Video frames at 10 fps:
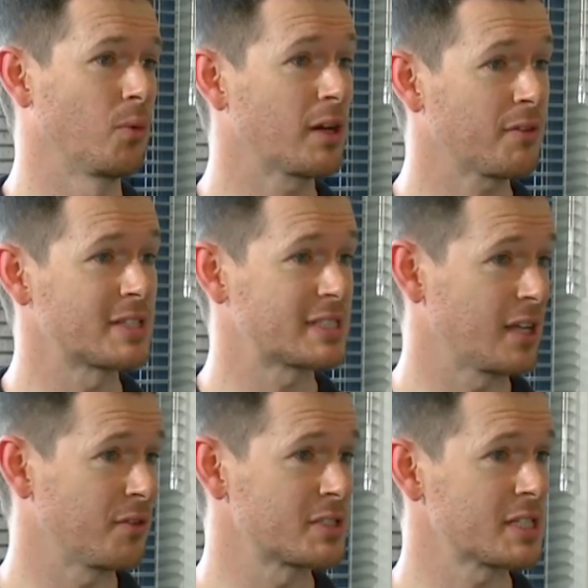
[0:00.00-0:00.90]
one of the
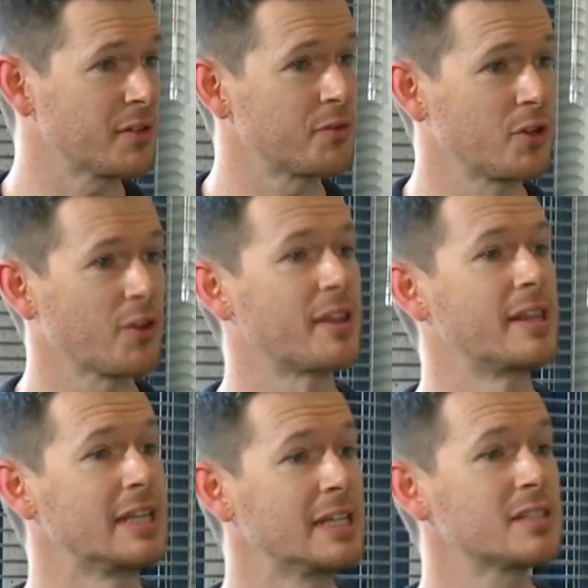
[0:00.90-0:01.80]
safest, if not
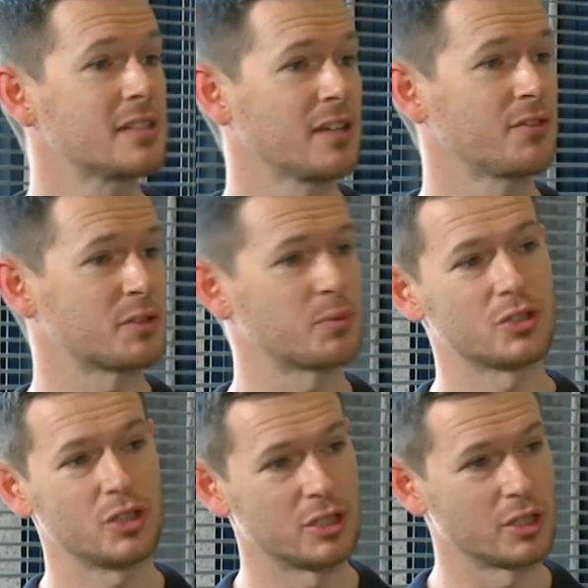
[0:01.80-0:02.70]
the safest
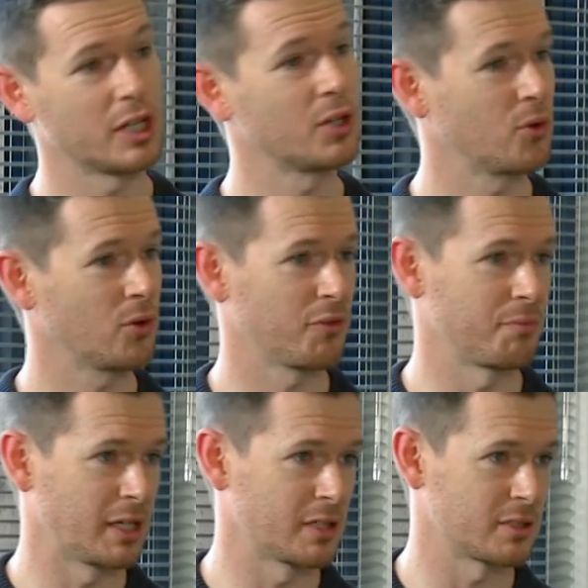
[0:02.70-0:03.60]
procedure in all of
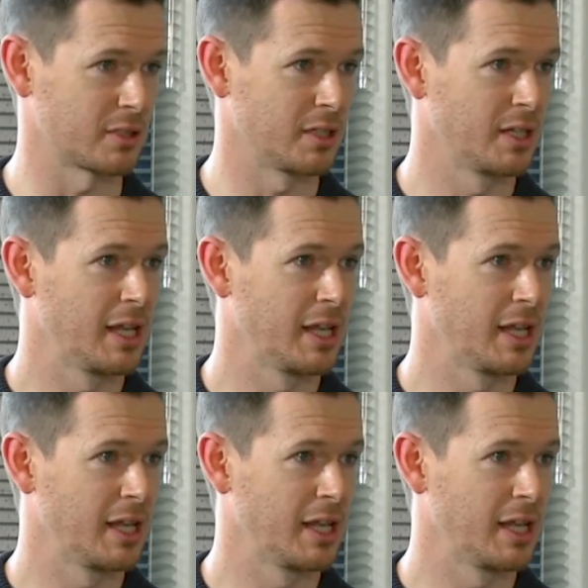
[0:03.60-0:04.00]
medicine.